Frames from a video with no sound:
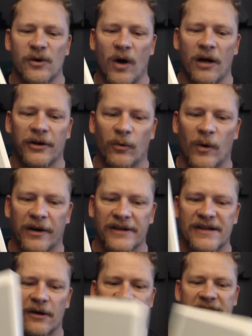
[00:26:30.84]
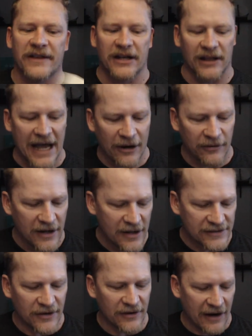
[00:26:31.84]
all your work is always on the cloud,
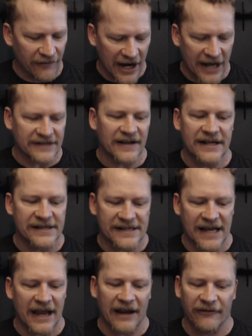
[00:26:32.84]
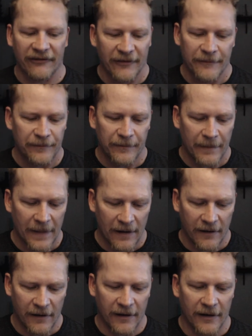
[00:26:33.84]
so you never have to hit save.
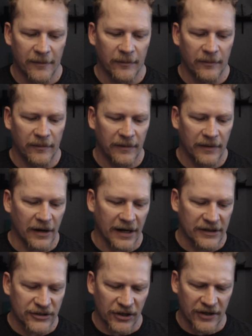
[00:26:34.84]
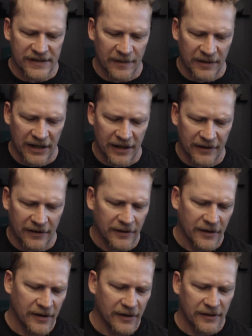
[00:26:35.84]
Um, here I can show you some of the other
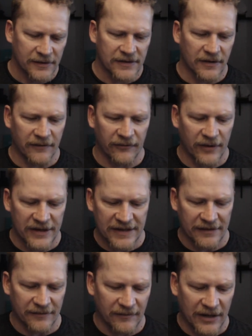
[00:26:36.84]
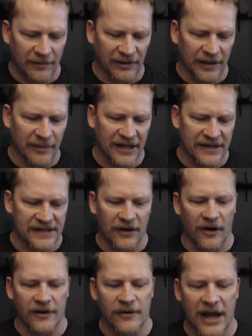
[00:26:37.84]
sort of recent Ghibli bits. You
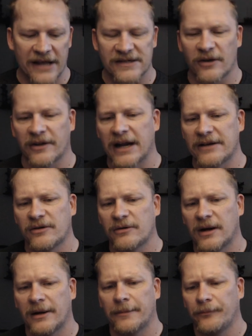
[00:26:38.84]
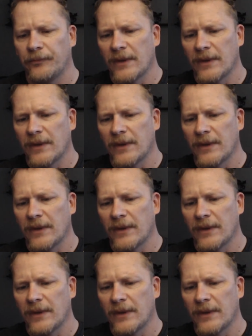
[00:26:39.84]
know, you guys know that I do um,